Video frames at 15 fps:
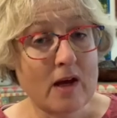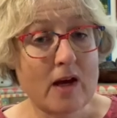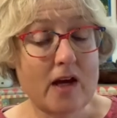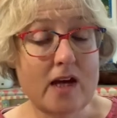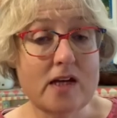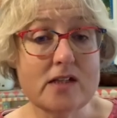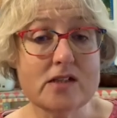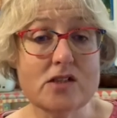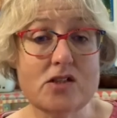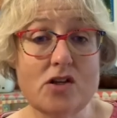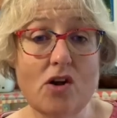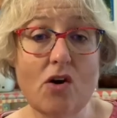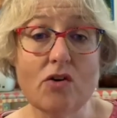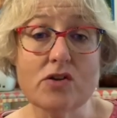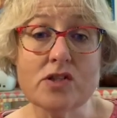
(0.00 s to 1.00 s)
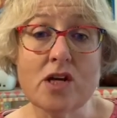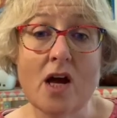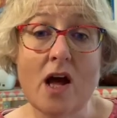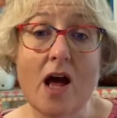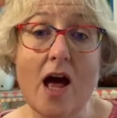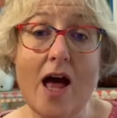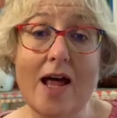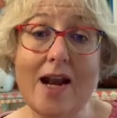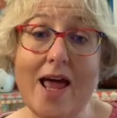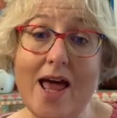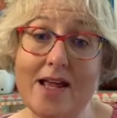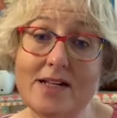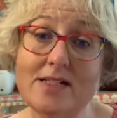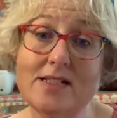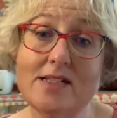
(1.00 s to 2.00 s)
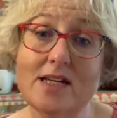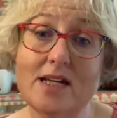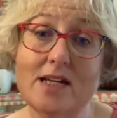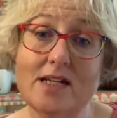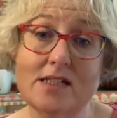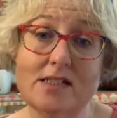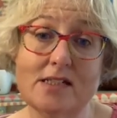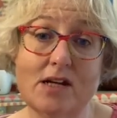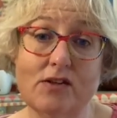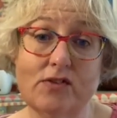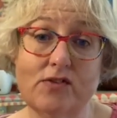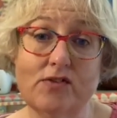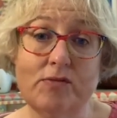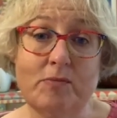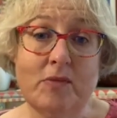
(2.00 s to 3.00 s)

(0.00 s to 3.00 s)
It's not an end in itself.